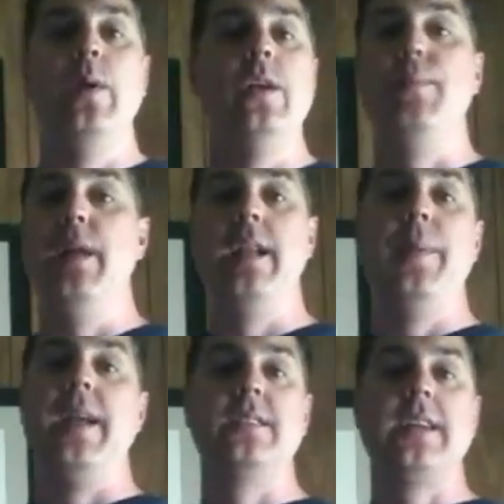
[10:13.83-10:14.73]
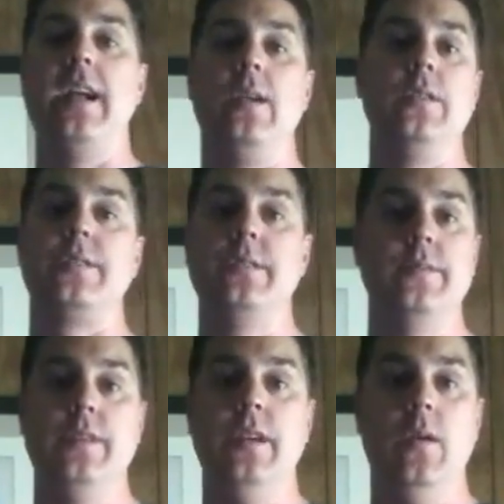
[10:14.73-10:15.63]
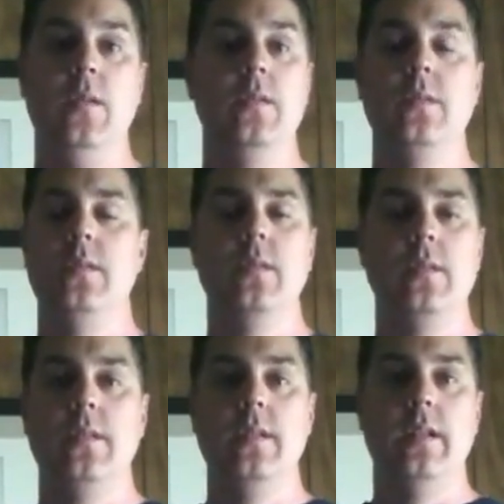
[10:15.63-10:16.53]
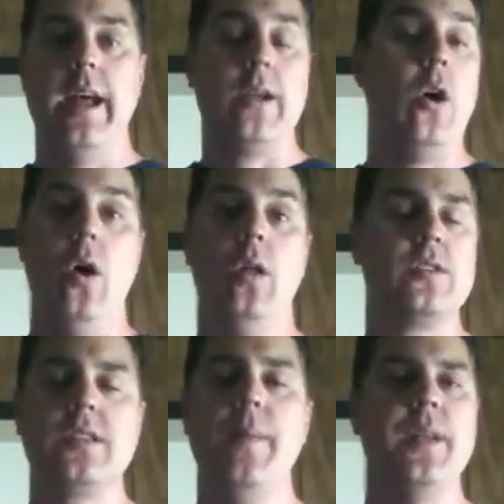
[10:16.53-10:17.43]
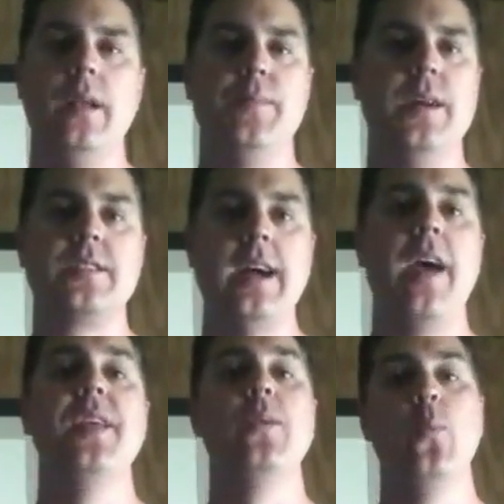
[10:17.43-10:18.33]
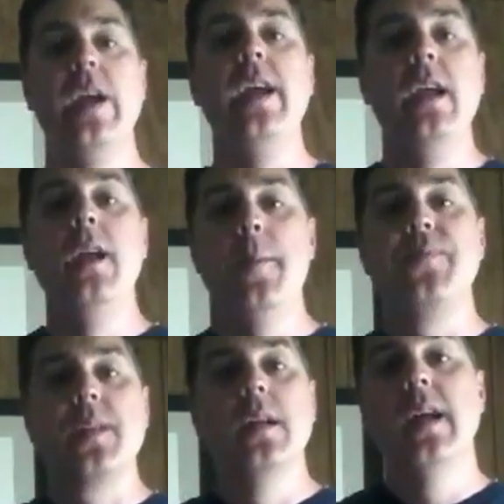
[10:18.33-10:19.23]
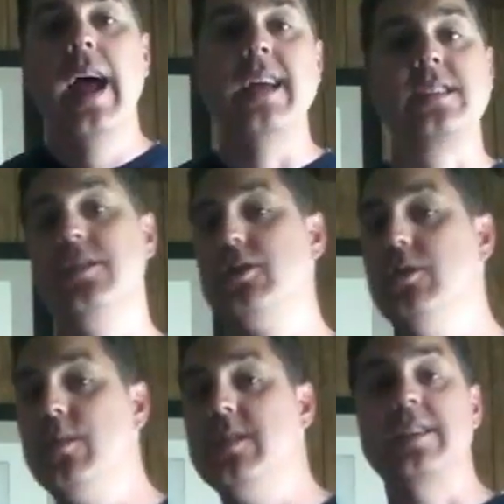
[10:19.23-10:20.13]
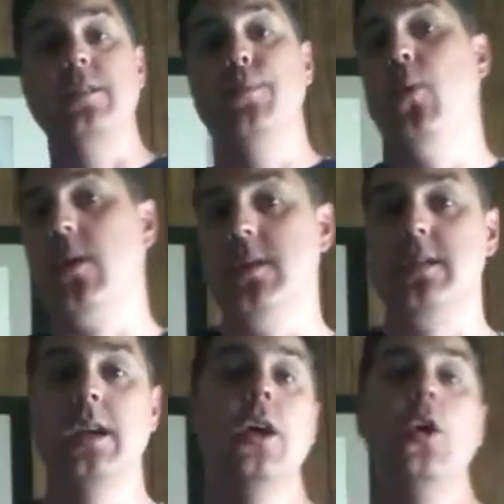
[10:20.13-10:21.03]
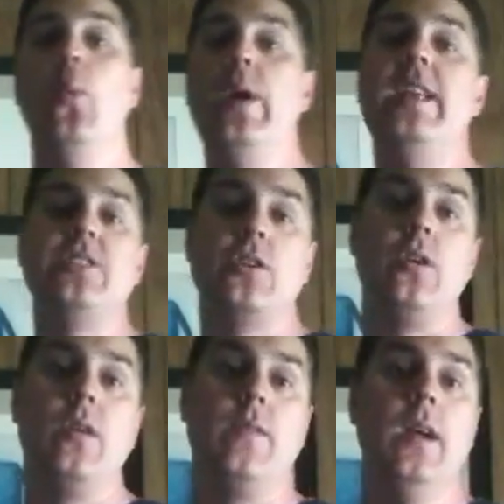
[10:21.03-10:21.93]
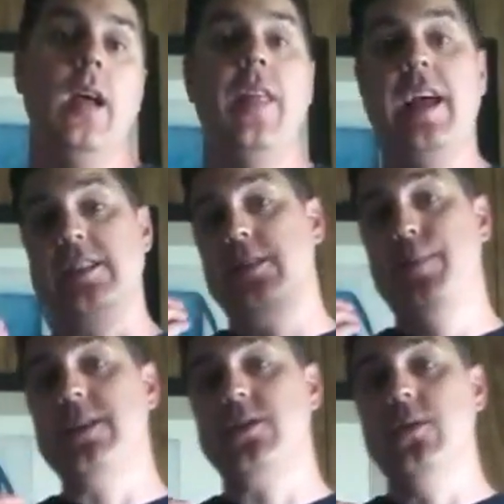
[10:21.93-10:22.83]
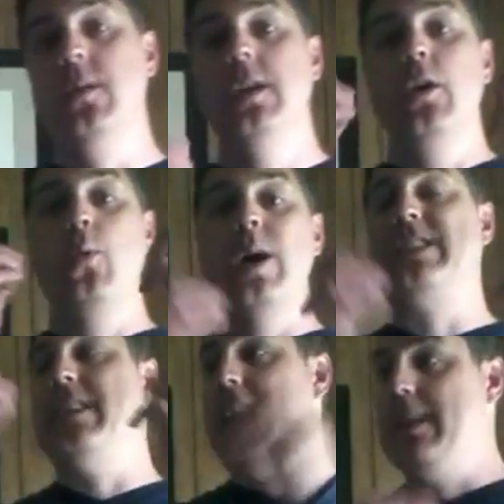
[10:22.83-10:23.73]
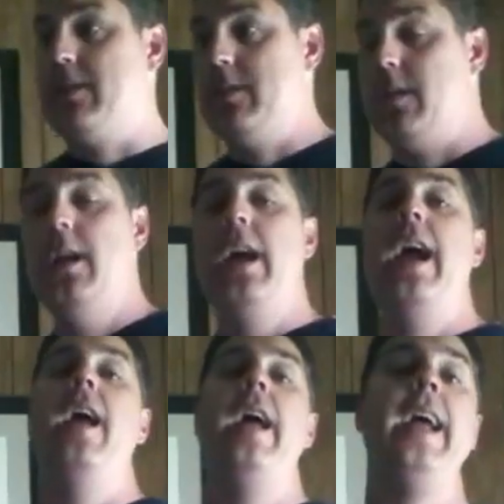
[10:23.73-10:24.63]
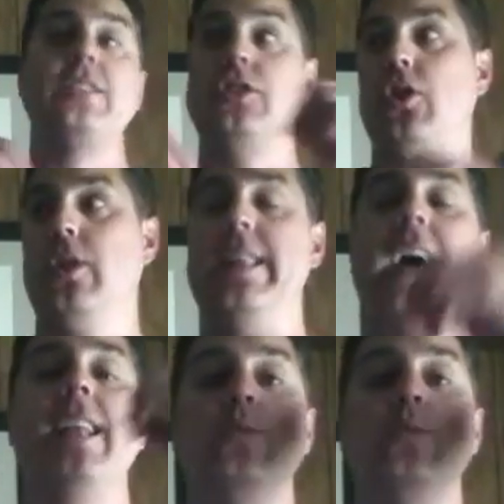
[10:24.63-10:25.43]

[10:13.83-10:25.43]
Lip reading: don't plan on making Skylanders, you know, at all or something. But I think we, as consumers, as supporters, we deserve that special question answered. And that is,